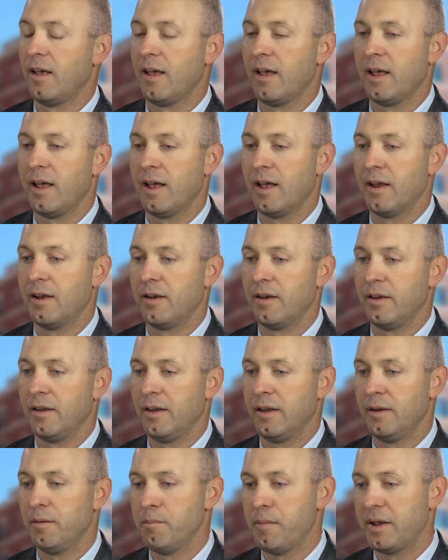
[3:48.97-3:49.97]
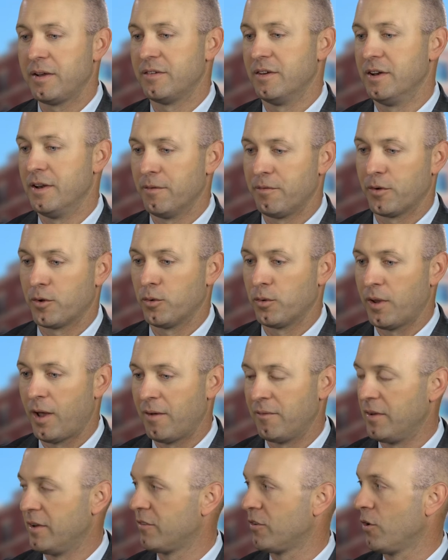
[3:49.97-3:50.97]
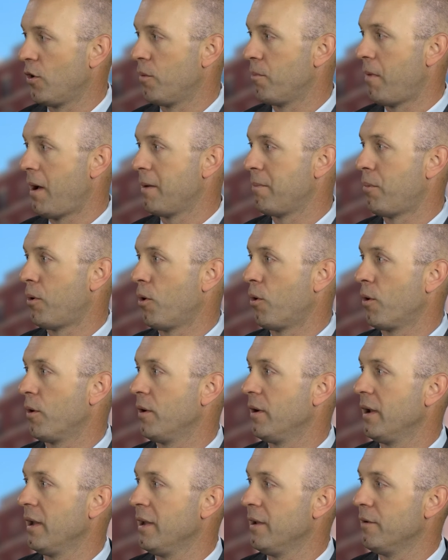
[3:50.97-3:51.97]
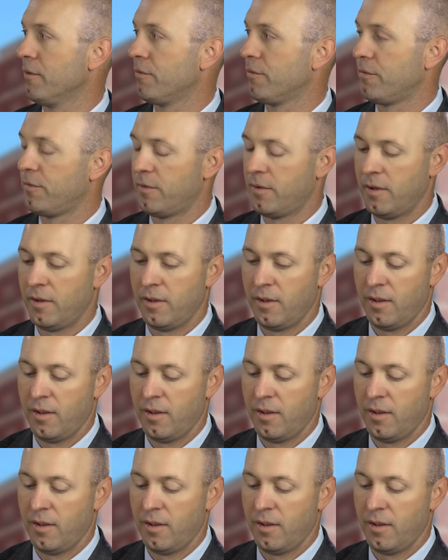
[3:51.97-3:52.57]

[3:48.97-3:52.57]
And it makes it difficult, obviously, on my part if